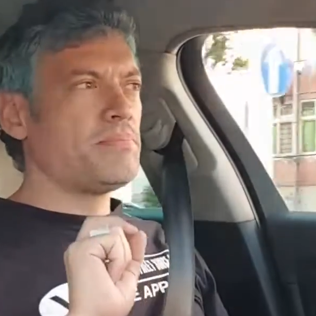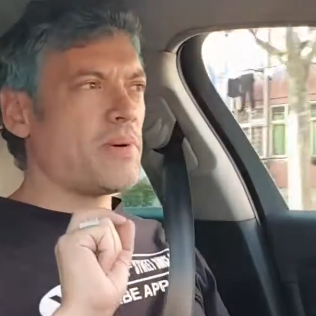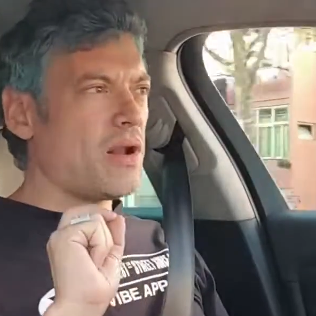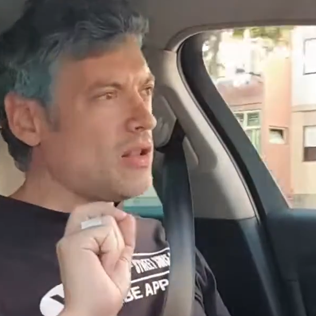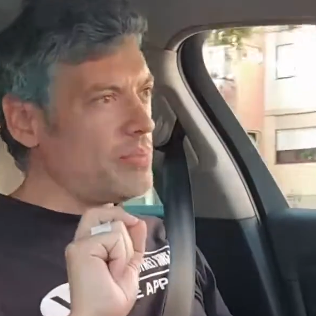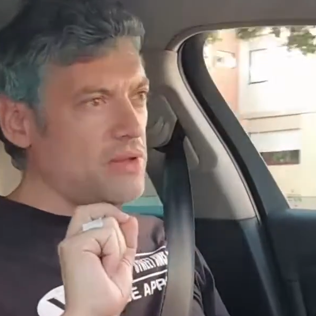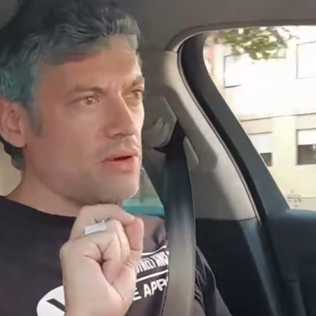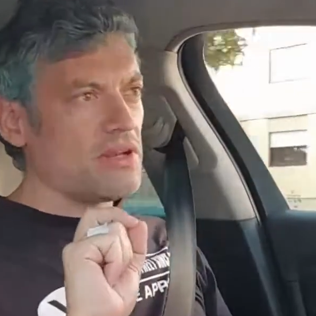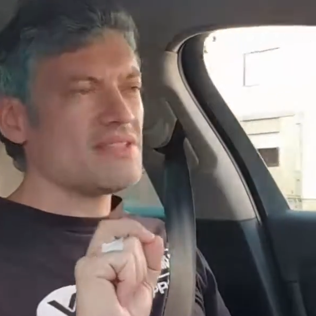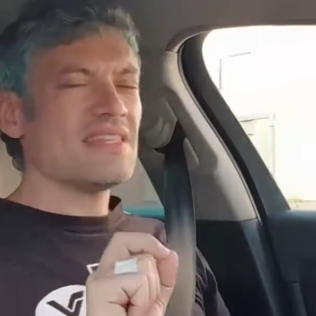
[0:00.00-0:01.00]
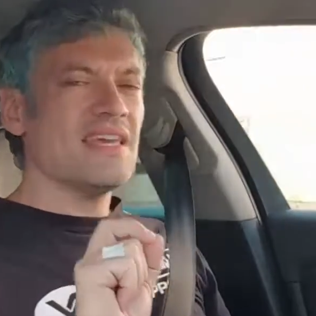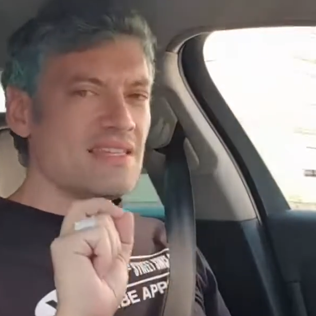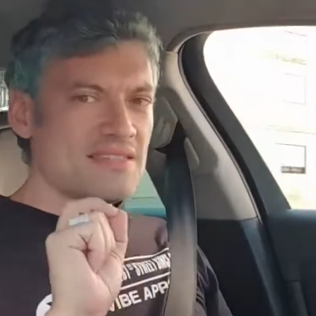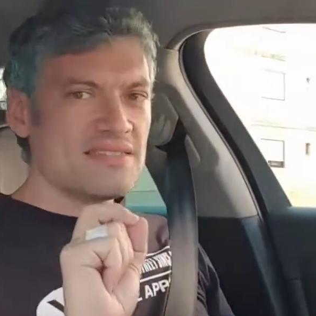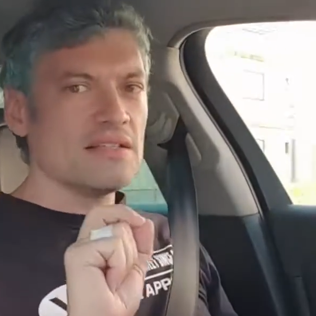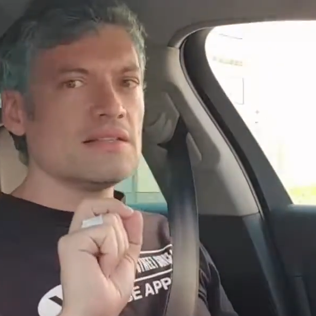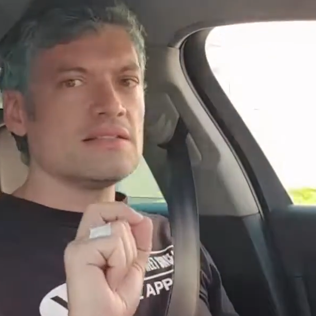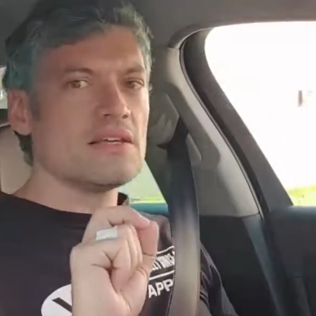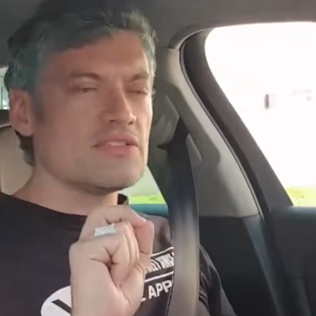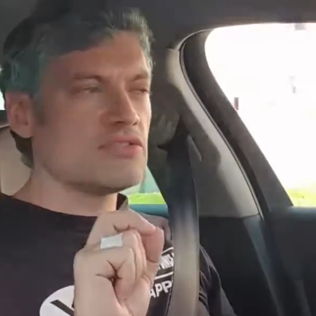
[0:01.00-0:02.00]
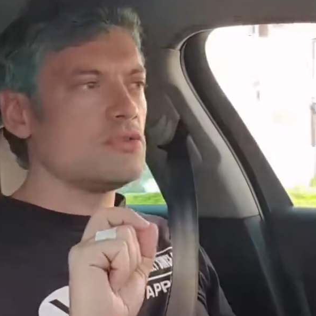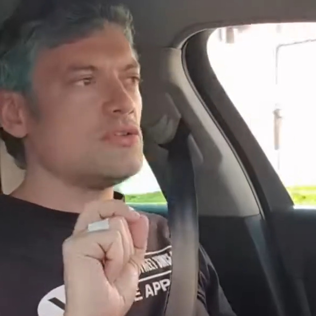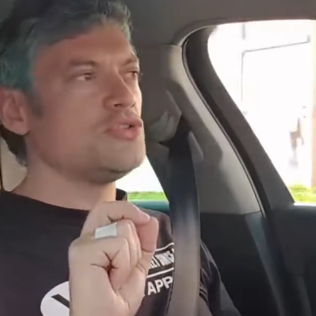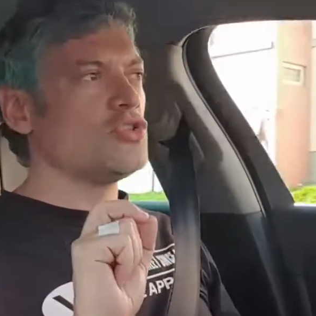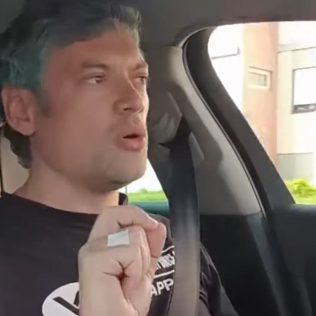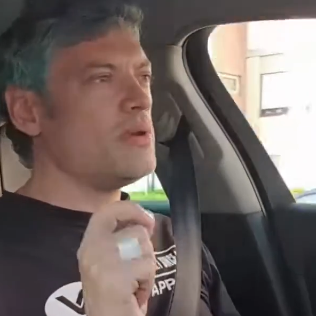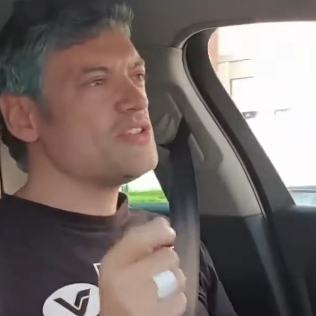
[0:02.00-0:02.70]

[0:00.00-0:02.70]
but I'll be honest, it still does do the job.